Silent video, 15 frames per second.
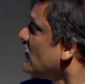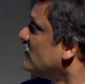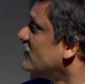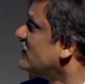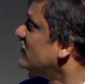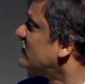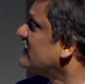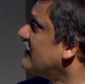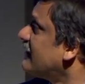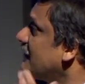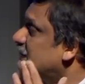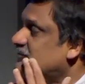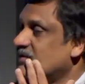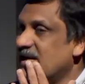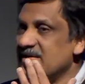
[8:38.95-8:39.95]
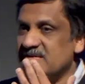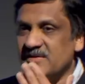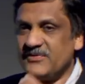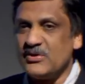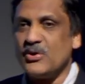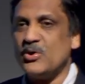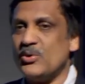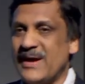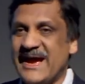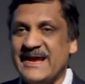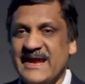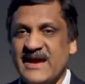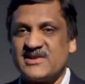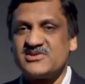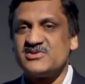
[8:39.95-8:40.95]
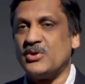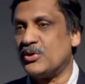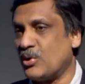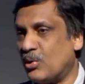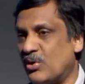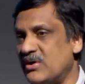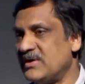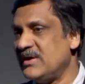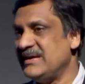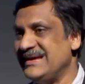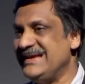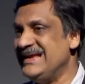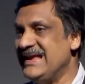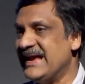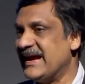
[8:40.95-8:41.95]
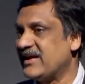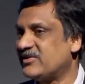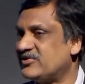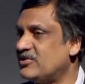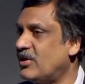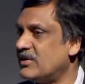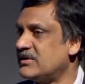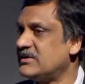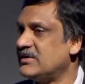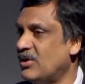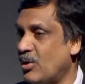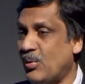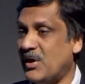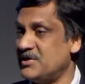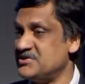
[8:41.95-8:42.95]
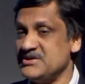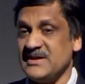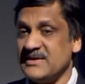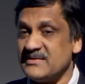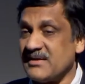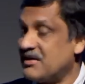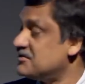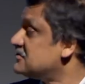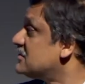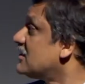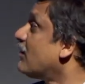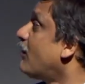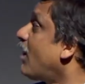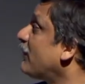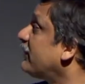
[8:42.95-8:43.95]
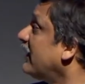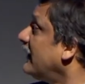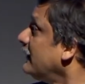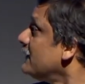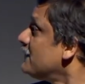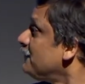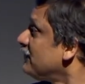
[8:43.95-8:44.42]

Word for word: So this is our website. So if you go to edx.org, edx.org, I encourage you to go out there.